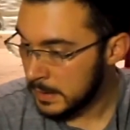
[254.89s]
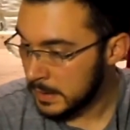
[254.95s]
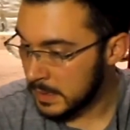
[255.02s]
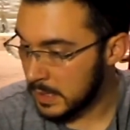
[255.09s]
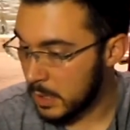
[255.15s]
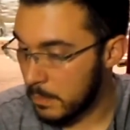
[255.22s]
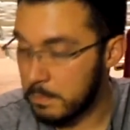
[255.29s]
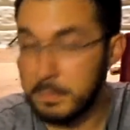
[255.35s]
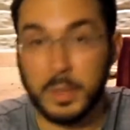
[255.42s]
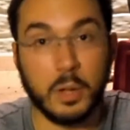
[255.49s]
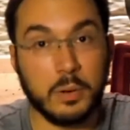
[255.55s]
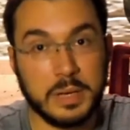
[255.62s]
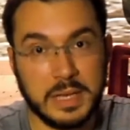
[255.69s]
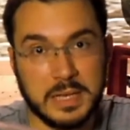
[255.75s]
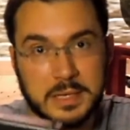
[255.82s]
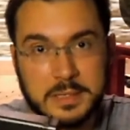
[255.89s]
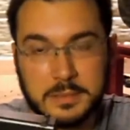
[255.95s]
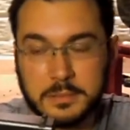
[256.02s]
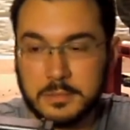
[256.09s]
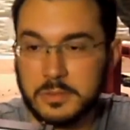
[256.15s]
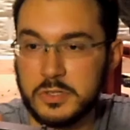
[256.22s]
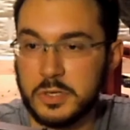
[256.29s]
you know, built
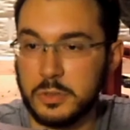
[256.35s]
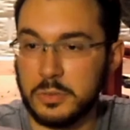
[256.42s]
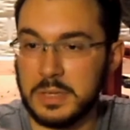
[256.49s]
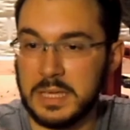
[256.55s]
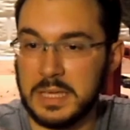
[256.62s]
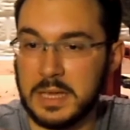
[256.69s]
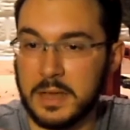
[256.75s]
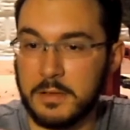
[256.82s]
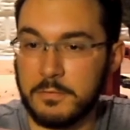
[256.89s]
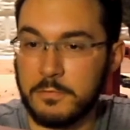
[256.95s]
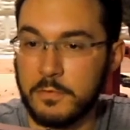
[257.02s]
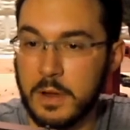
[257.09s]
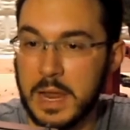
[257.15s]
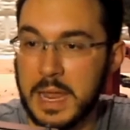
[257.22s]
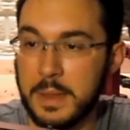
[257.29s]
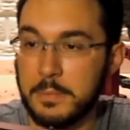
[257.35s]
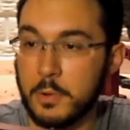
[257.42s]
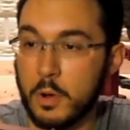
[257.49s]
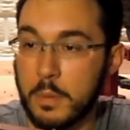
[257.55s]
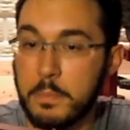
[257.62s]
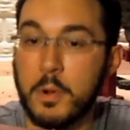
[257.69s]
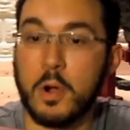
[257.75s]
into the frame,
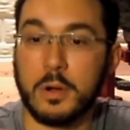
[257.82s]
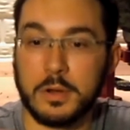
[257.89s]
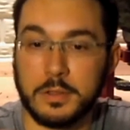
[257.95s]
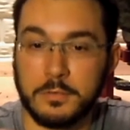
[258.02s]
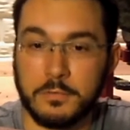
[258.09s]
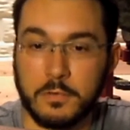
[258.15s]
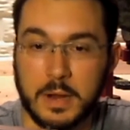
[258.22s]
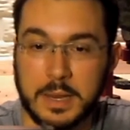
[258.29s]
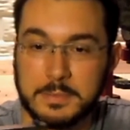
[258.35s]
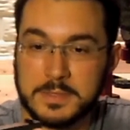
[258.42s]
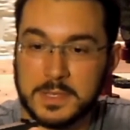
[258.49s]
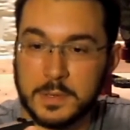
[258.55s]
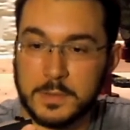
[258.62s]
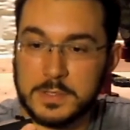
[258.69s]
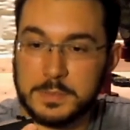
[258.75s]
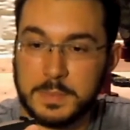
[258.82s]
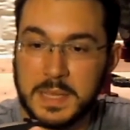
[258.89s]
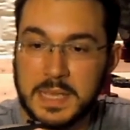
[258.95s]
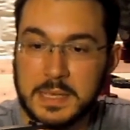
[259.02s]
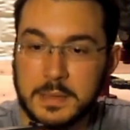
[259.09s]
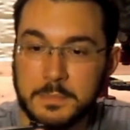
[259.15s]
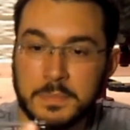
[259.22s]
or a part of the frame, so to
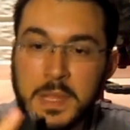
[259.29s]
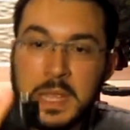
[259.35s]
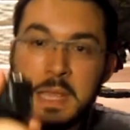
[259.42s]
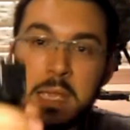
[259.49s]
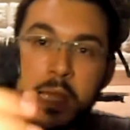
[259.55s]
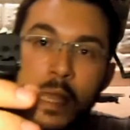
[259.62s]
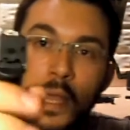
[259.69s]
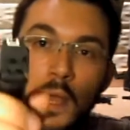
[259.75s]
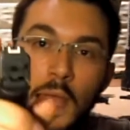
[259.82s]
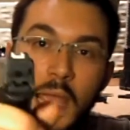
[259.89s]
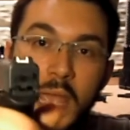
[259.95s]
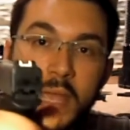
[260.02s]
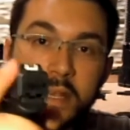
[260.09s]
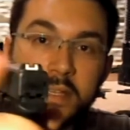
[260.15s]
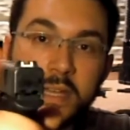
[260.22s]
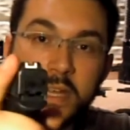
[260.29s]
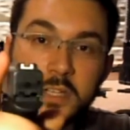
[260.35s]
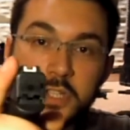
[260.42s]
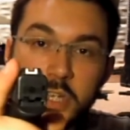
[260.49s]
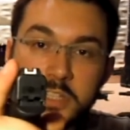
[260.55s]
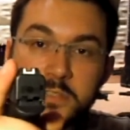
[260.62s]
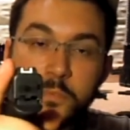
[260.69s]
speak. And
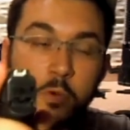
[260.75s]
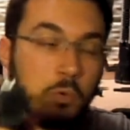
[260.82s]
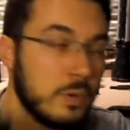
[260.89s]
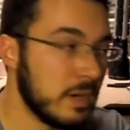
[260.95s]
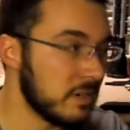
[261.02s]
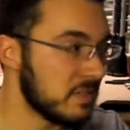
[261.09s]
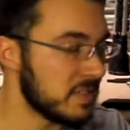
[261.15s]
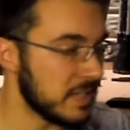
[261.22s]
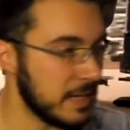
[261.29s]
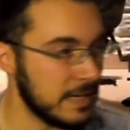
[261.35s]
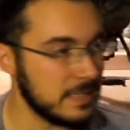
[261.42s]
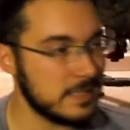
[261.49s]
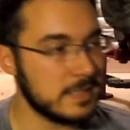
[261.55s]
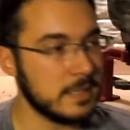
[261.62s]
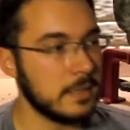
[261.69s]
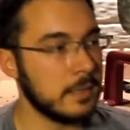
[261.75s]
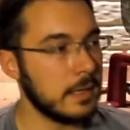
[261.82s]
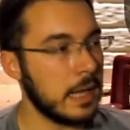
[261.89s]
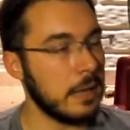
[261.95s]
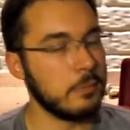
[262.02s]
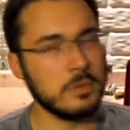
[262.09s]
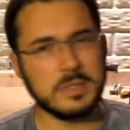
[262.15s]
adjustable rear sights.
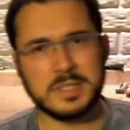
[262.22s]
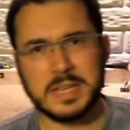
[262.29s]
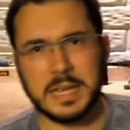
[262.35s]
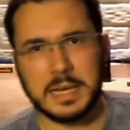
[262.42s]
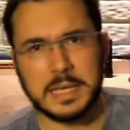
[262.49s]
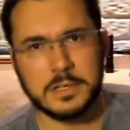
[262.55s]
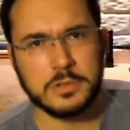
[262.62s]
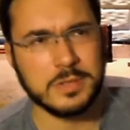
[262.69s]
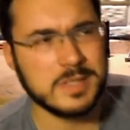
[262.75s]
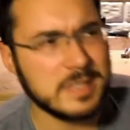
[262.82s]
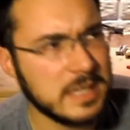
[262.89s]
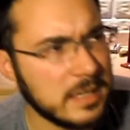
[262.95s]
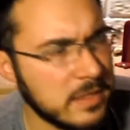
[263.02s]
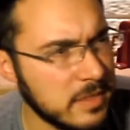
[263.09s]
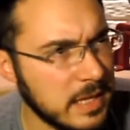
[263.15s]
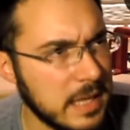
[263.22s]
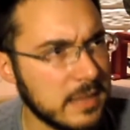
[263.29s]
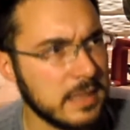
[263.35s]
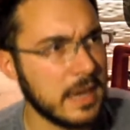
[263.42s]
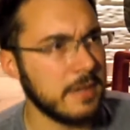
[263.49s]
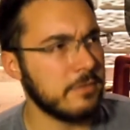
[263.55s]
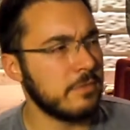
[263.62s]
I will say an interesting thing
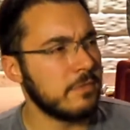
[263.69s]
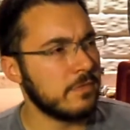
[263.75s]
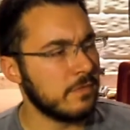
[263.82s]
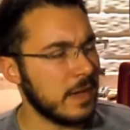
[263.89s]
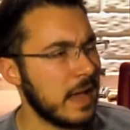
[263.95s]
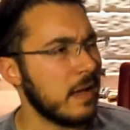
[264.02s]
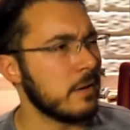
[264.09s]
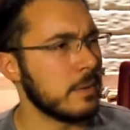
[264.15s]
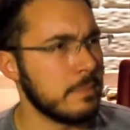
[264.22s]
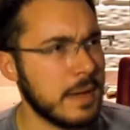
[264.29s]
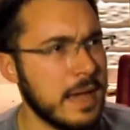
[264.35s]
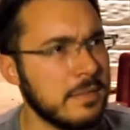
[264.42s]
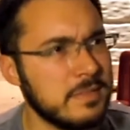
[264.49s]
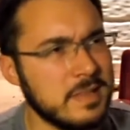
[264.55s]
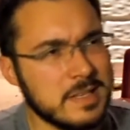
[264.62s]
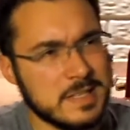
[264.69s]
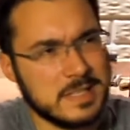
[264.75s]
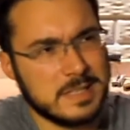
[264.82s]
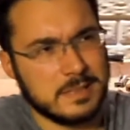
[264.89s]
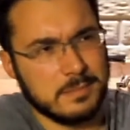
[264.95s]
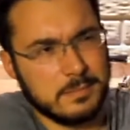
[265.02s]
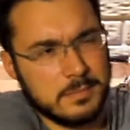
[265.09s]
that I found about
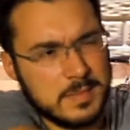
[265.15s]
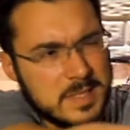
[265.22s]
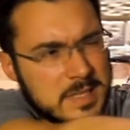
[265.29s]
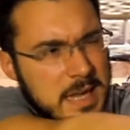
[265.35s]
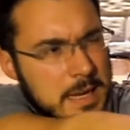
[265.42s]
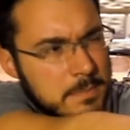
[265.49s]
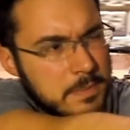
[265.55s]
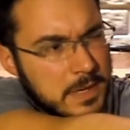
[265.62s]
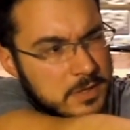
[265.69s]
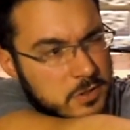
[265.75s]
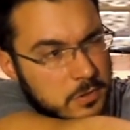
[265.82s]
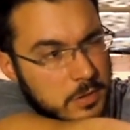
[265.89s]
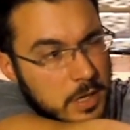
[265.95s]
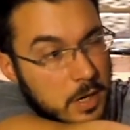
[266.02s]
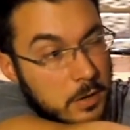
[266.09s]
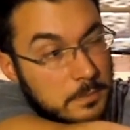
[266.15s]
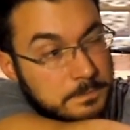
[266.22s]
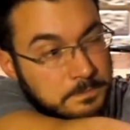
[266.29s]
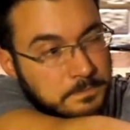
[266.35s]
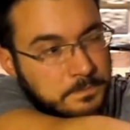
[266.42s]
this sight picture, though,